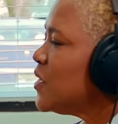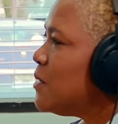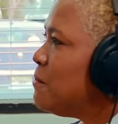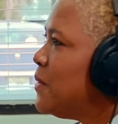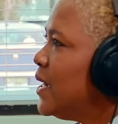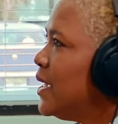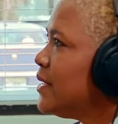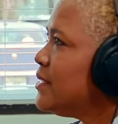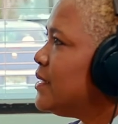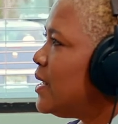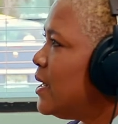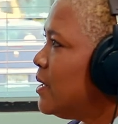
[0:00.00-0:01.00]

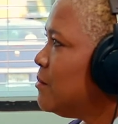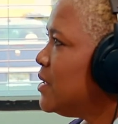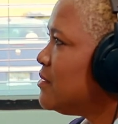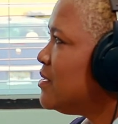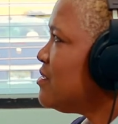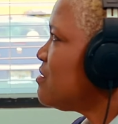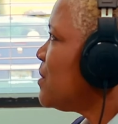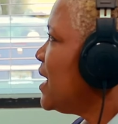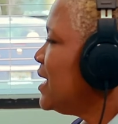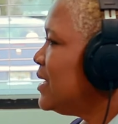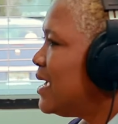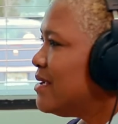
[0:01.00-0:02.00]
But um, this
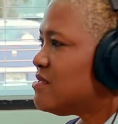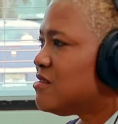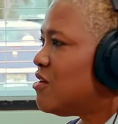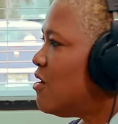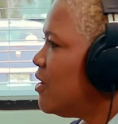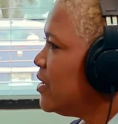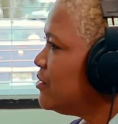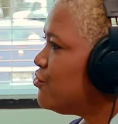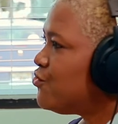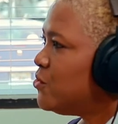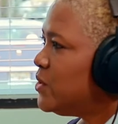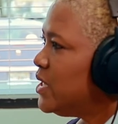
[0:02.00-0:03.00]
man has the heart,
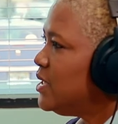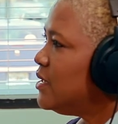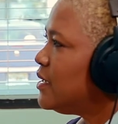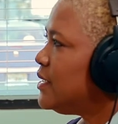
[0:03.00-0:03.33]
truly,